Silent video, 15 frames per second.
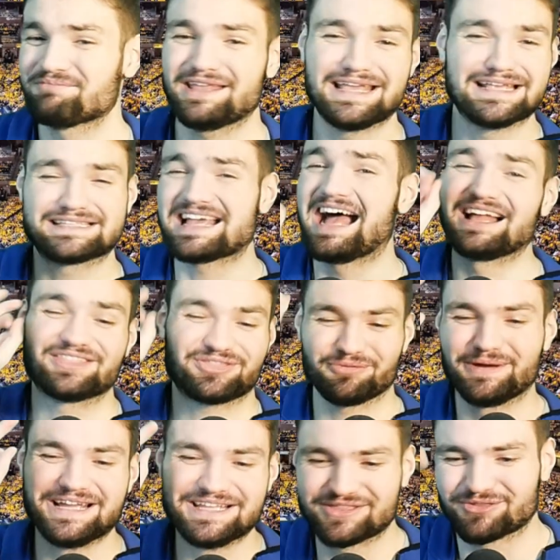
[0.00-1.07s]
He's got
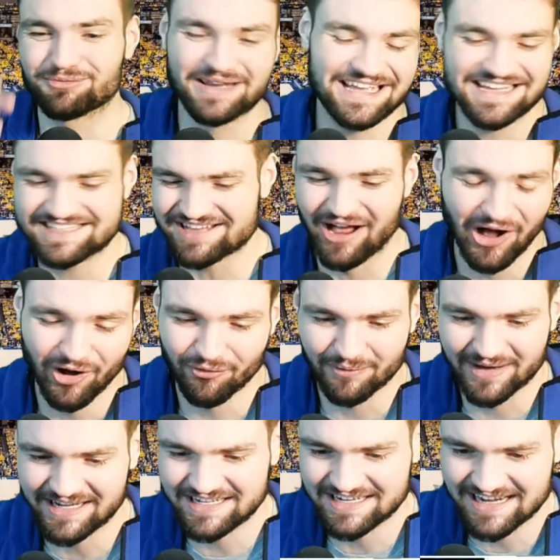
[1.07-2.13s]
3 threes
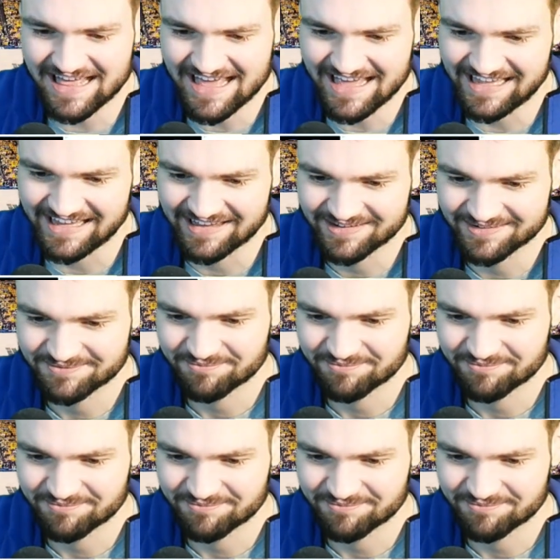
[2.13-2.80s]
already today.